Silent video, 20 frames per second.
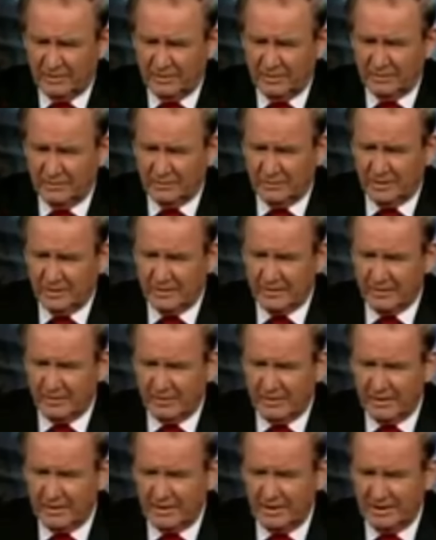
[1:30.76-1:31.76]
though he's one of the
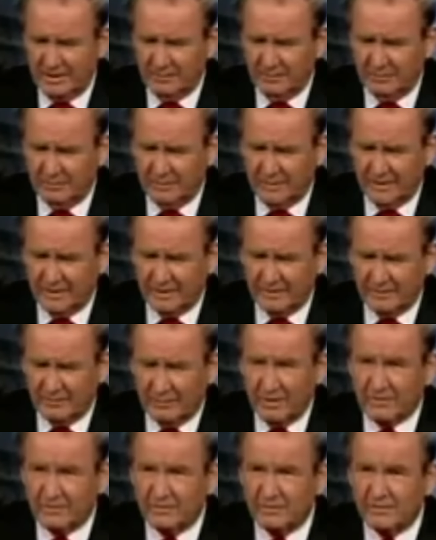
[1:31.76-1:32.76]
great evil men of
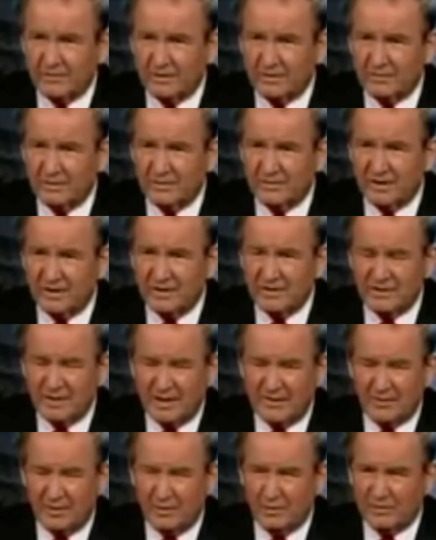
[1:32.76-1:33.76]
Western civilization.
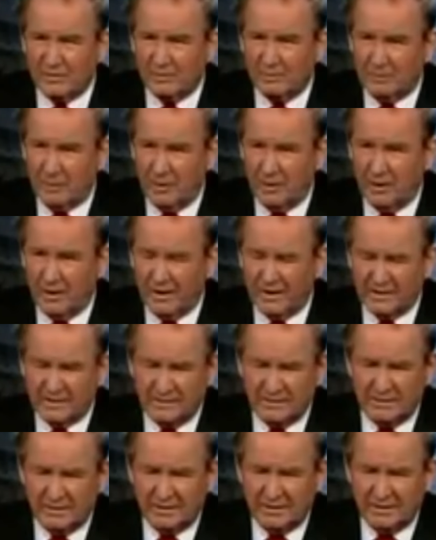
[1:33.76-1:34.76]
I thought was appalling.